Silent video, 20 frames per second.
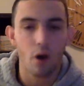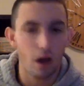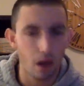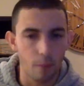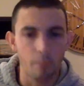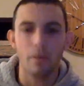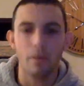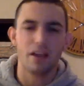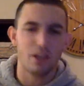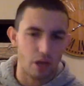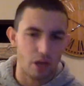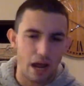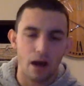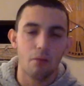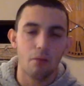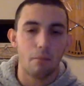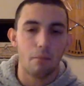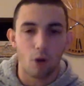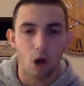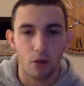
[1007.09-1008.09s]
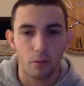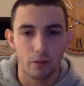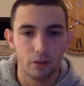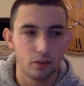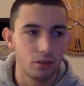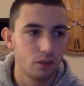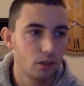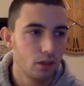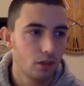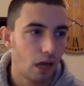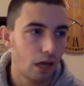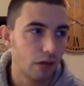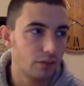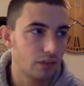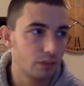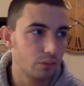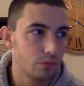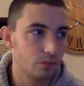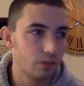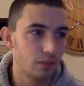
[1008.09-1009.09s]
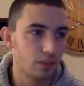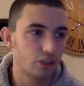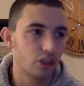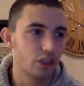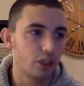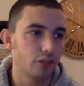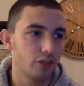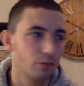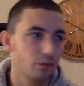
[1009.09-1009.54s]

Alabama, Auburn, obviously was legendary.